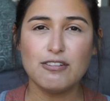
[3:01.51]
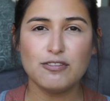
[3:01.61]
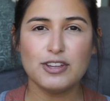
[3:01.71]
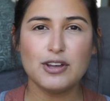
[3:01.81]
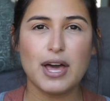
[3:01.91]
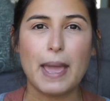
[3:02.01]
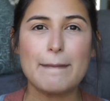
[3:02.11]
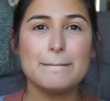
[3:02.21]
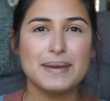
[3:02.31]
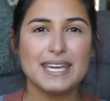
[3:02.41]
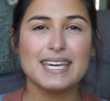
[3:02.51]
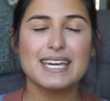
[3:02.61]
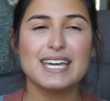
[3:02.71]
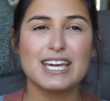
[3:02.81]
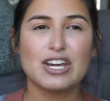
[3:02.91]
feel a
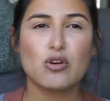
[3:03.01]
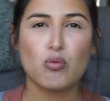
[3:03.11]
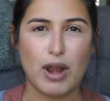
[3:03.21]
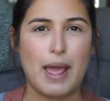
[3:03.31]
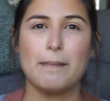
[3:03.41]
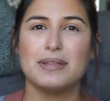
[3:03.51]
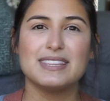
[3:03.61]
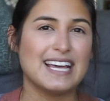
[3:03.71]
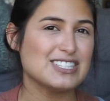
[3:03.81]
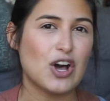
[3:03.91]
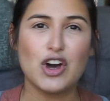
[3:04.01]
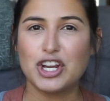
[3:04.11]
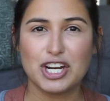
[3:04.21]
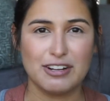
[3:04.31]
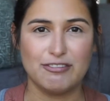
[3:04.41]
big cramp, and that's all
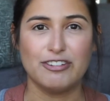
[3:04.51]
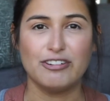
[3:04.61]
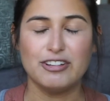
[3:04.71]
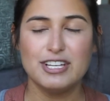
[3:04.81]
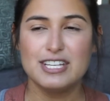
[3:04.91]
you're gonna feel.